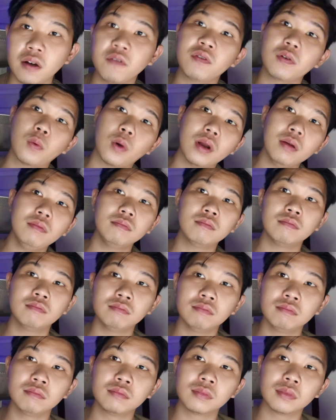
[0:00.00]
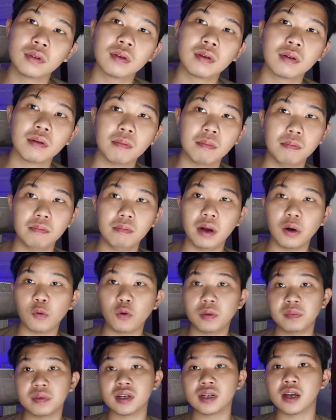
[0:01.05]
Hi everyone, back
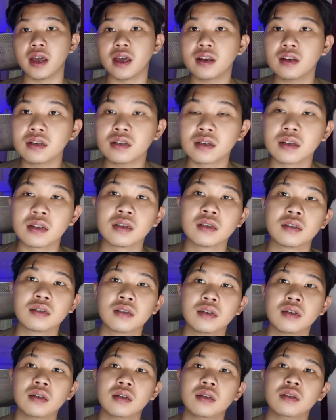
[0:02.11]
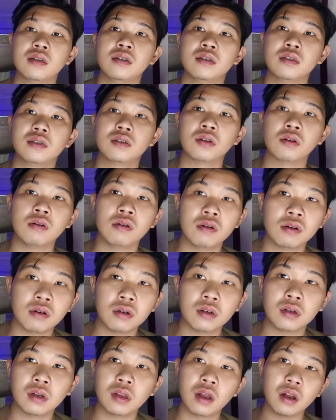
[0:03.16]
with me again.
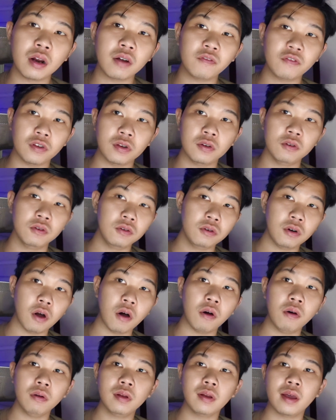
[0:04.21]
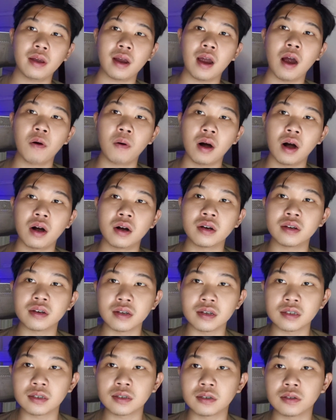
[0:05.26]
So a lot of you know like how hard it
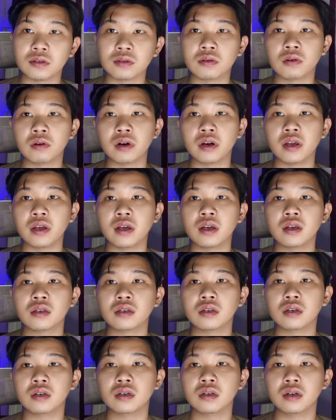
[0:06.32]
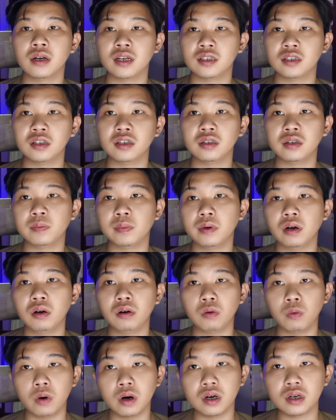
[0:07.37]
is to create HTTP
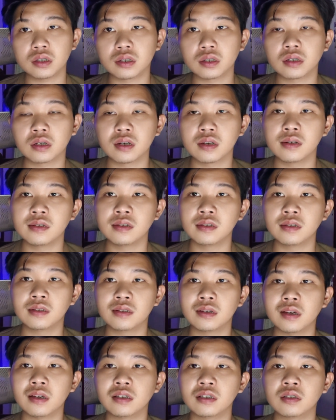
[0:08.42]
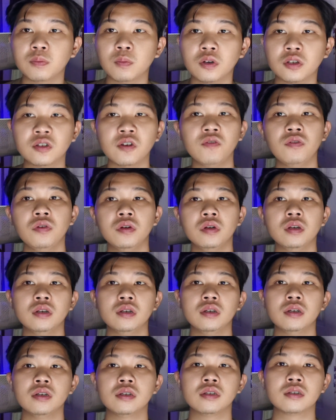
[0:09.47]
request since most of
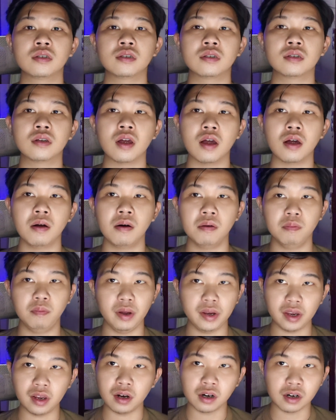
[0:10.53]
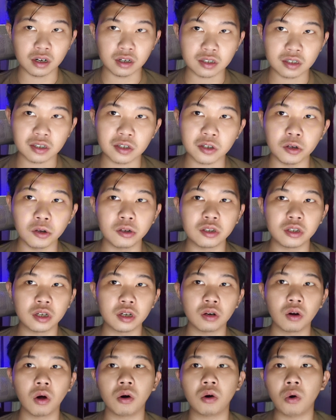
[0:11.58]
you is beginners
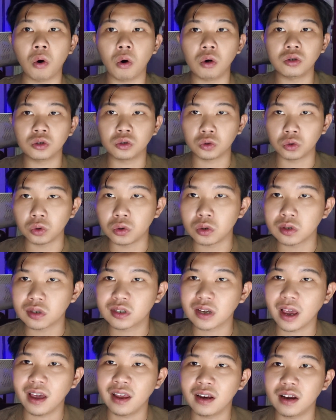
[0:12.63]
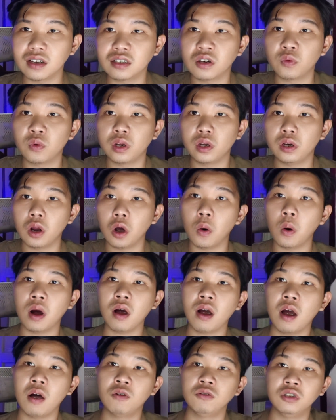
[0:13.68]
using no code tools and doesn't really know
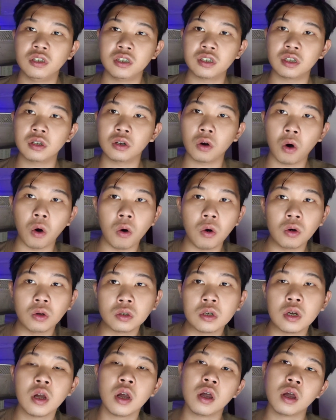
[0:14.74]
how JSON code